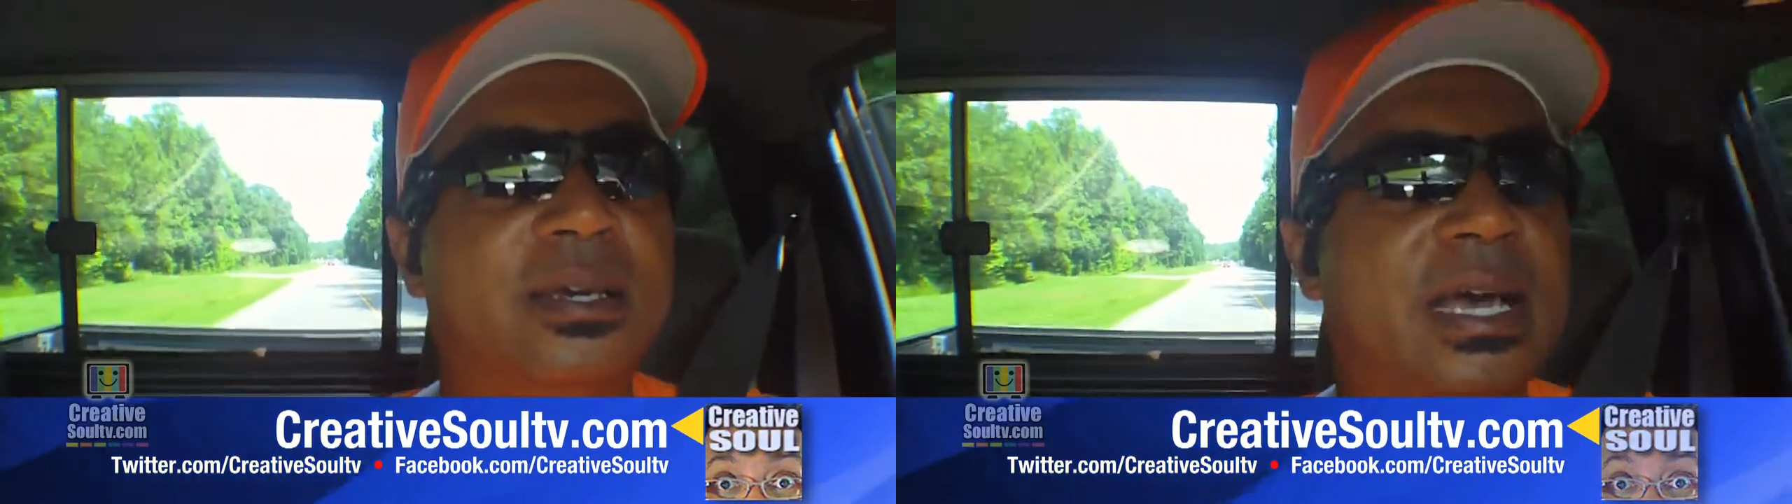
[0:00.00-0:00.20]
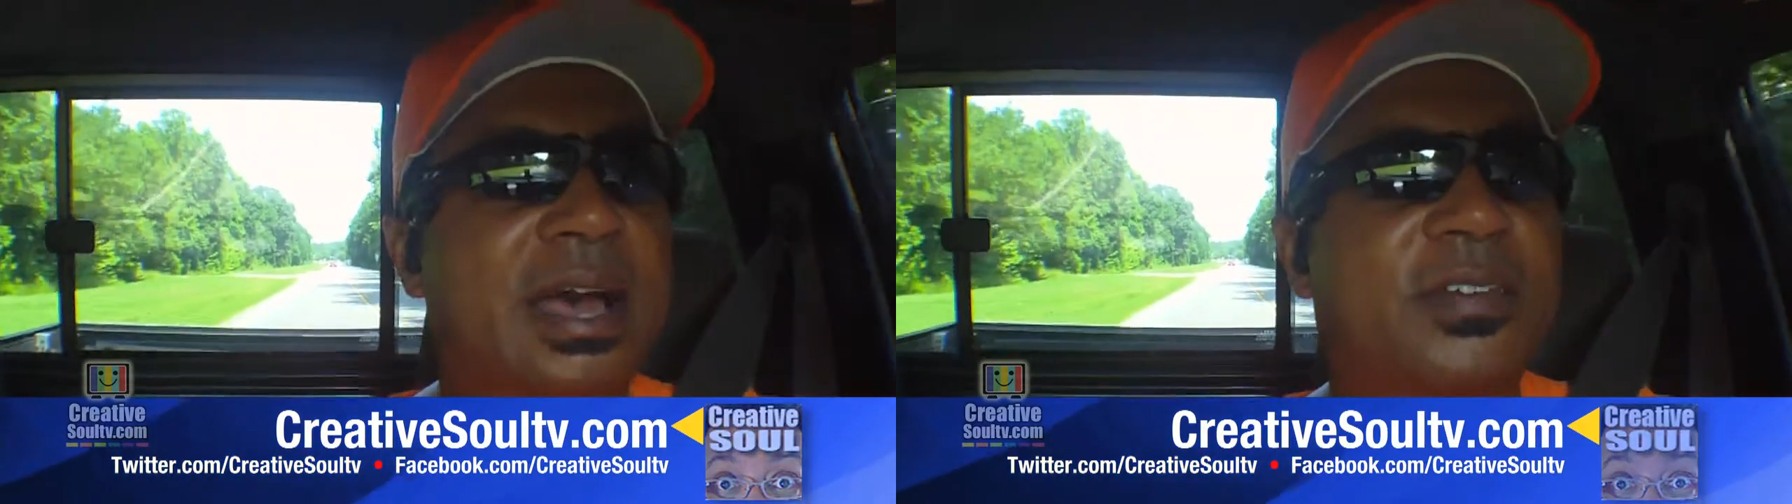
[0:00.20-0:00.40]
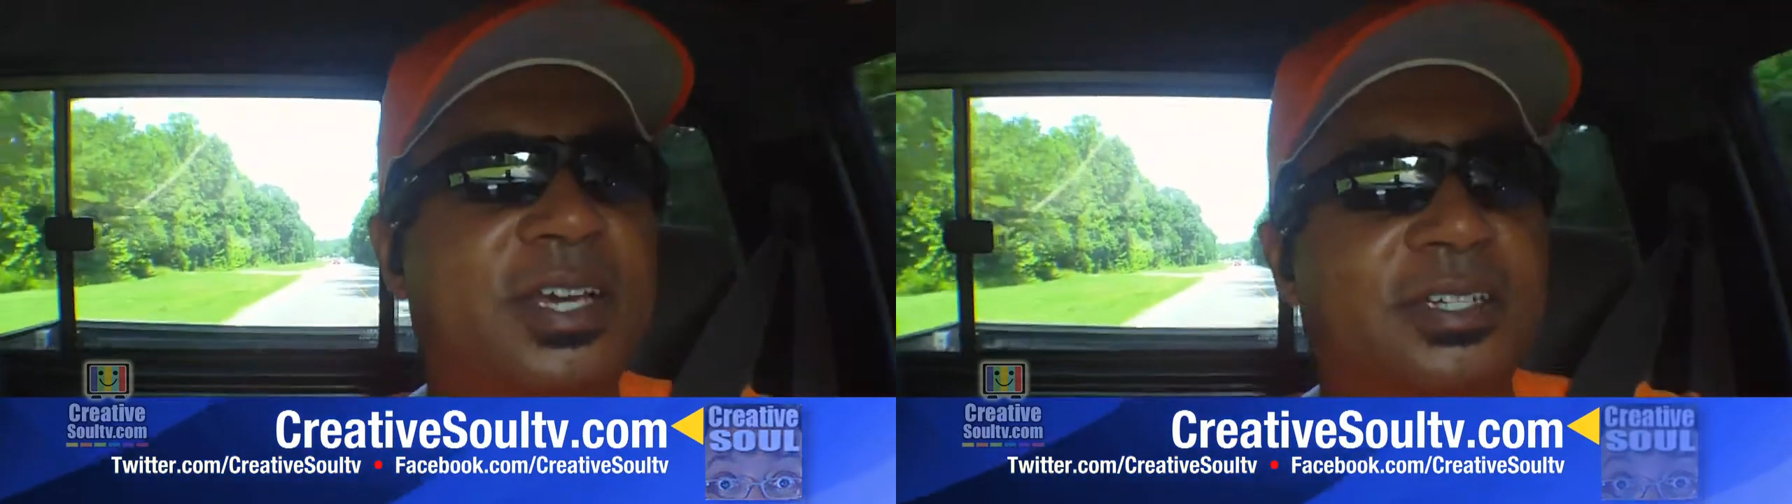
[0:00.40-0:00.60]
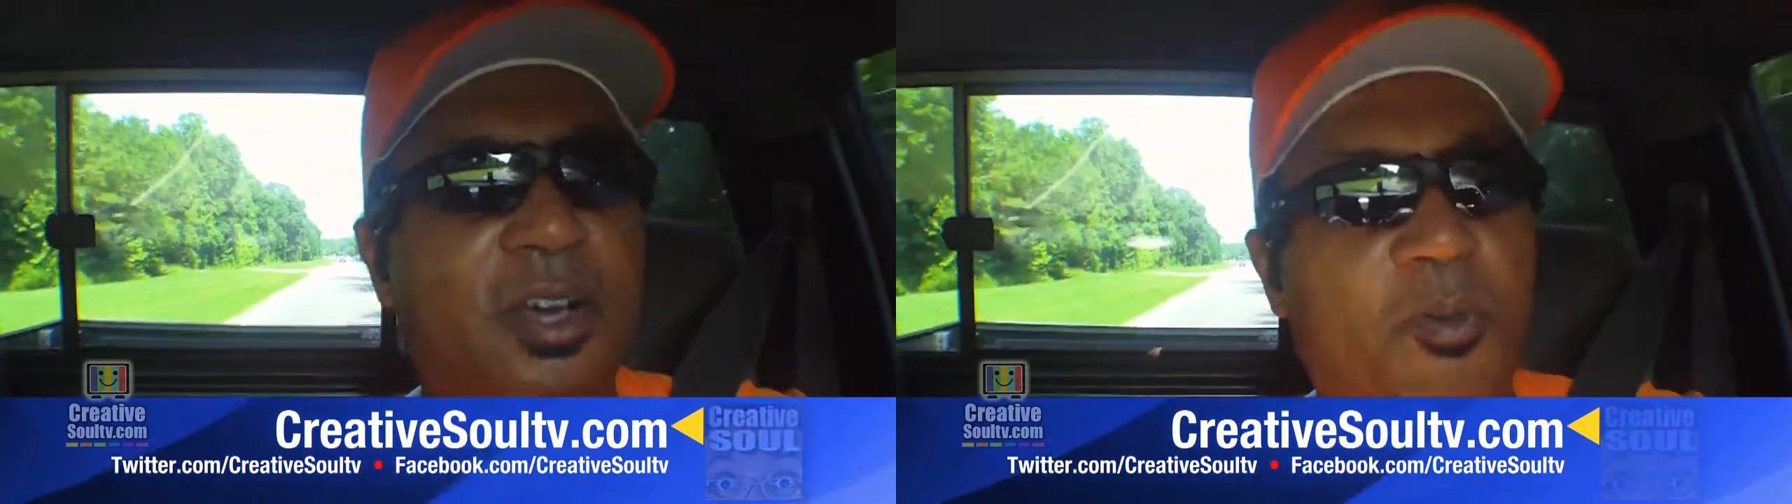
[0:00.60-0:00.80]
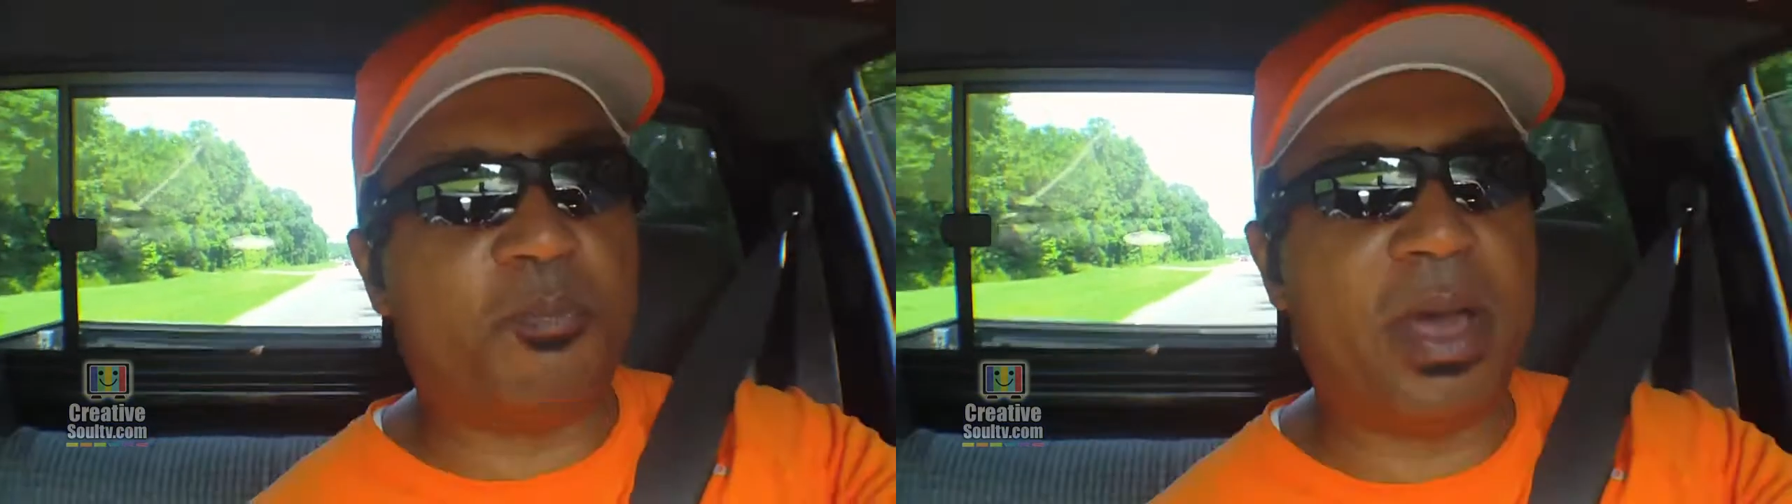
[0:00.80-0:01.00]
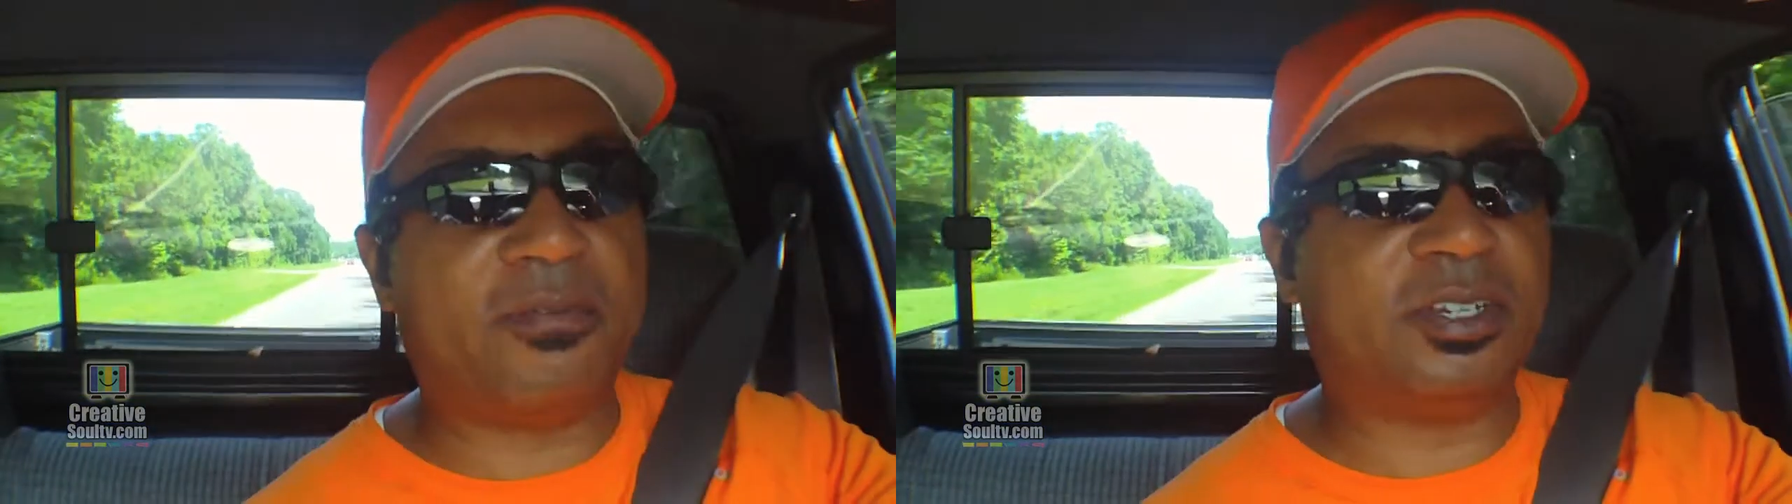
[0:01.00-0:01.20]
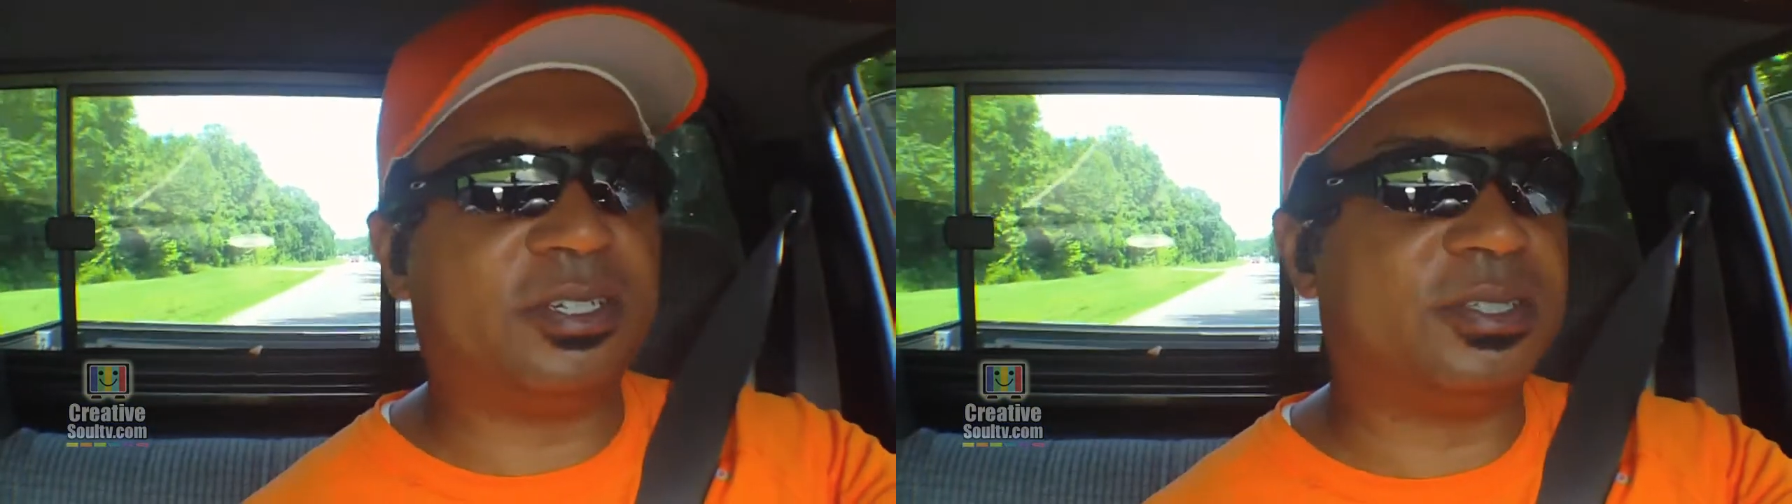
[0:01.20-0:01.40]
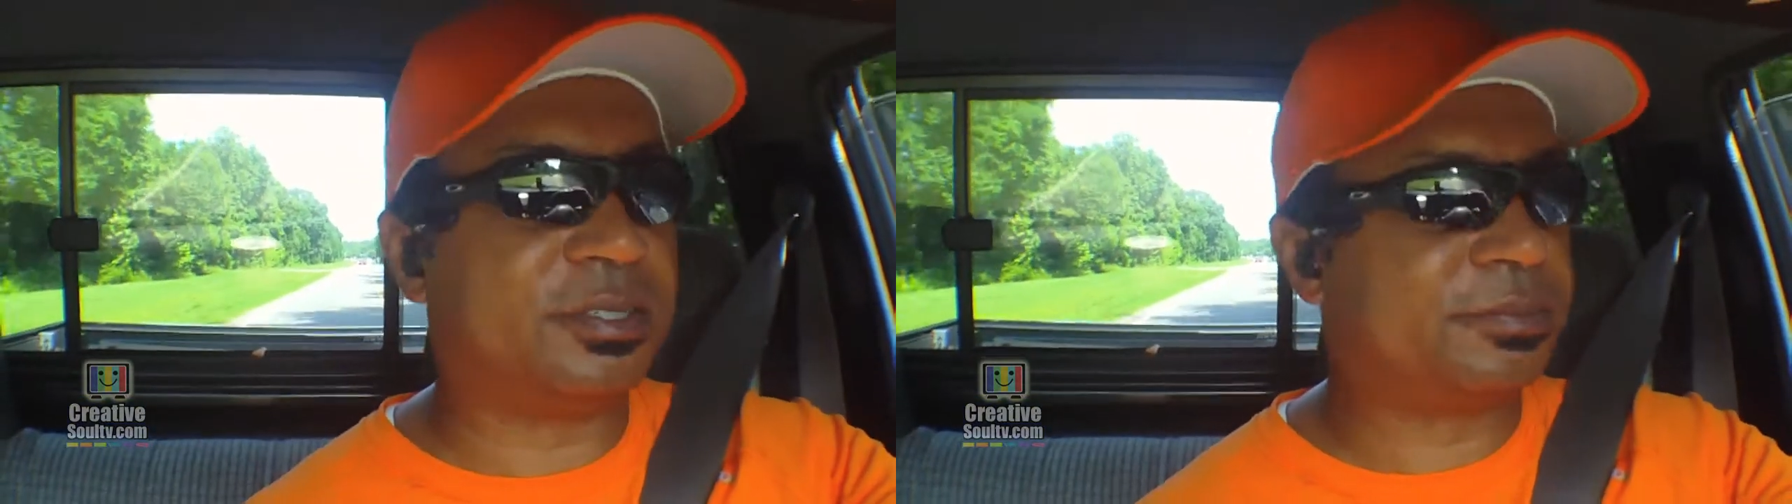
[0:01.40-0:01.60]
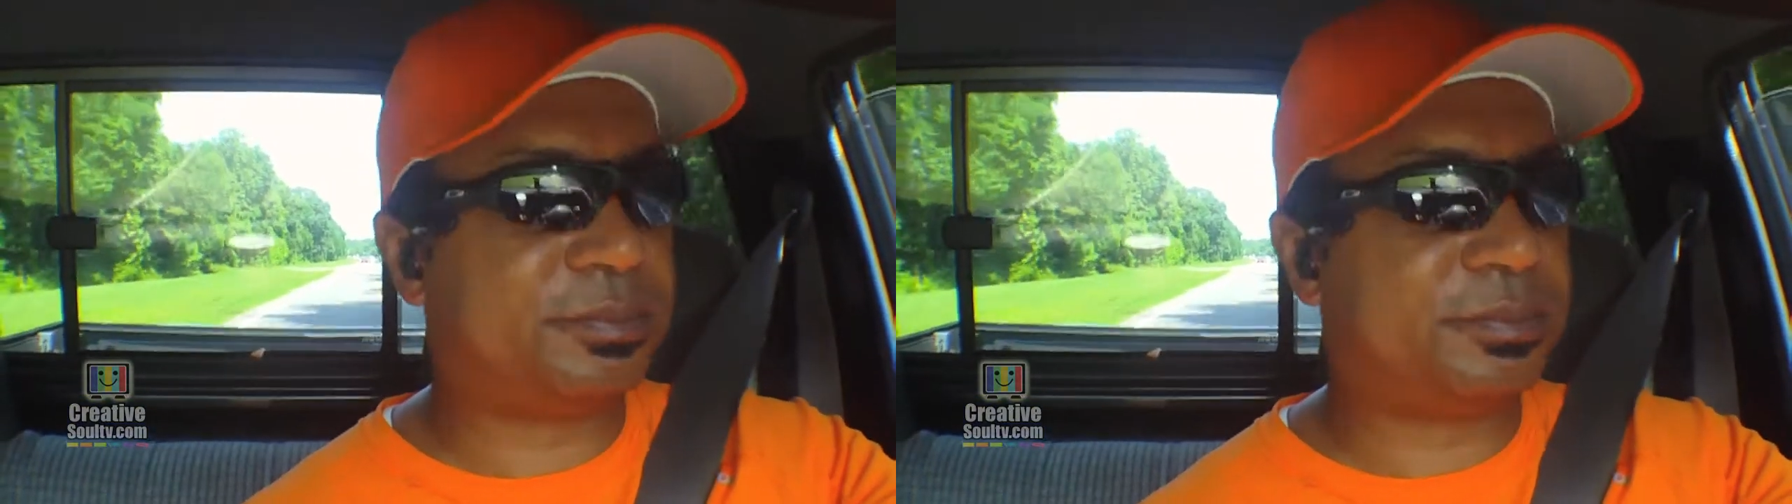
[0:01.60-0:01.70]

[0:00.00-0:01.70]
Having adult beverages.